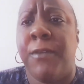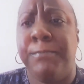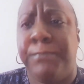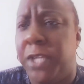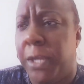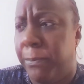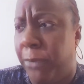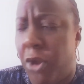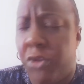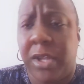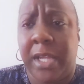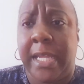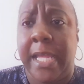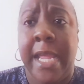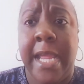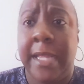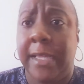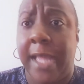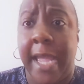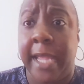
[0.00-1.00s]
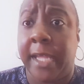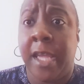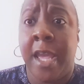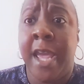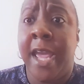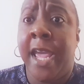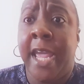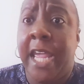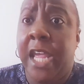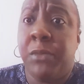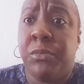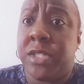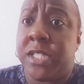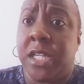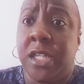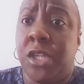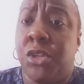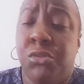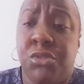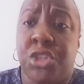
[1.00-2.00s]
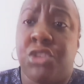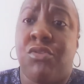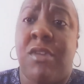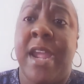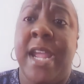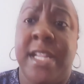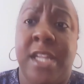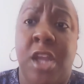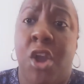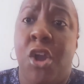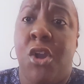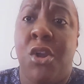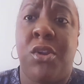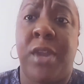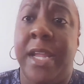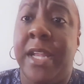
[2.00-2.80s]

to Burger King like he was a little stray dog,